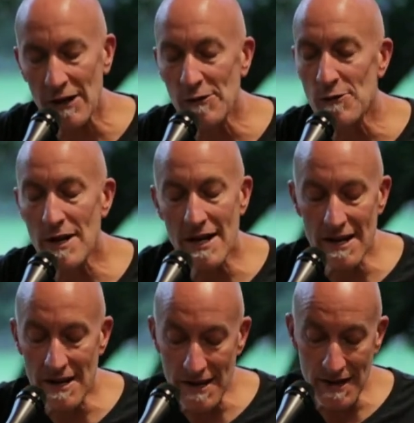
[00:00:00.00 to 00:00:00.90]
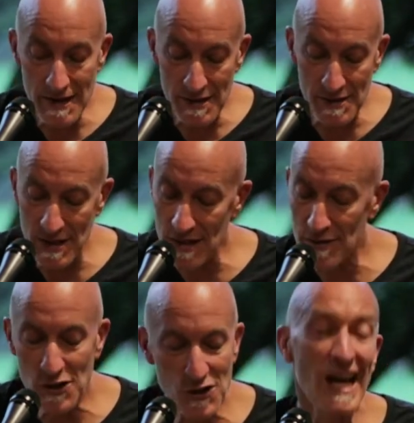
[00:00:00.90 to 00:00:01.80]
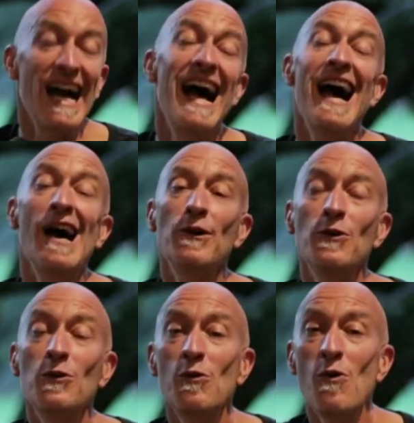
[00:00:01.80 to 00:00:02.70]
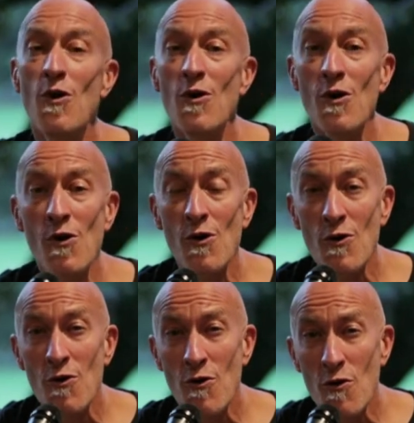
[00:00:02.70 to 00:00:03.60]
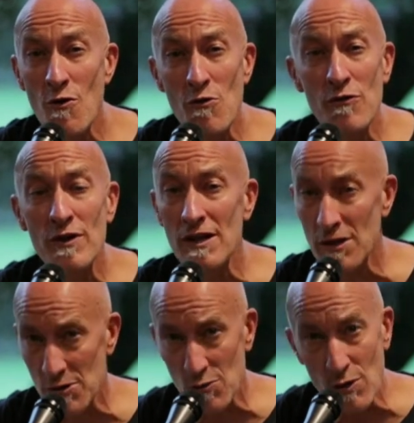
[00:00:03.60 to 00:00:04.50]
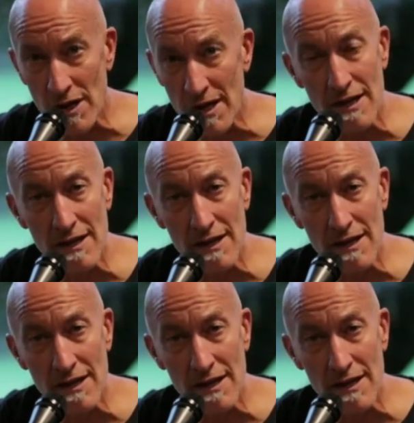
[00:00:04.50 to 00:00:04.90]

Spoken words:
rest in the shadow of His wing.